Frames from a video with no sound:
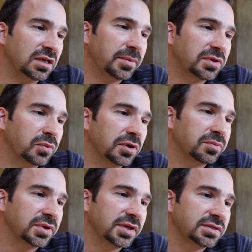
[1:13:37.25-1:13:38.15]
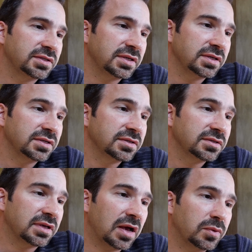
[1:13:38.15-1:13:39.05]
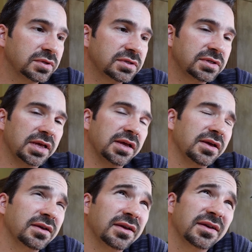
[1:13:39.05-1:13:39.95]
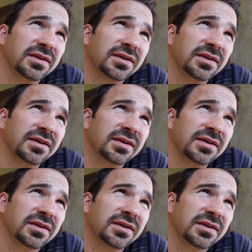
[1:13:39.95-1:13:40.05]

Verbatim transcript: thing about the workplace is I would say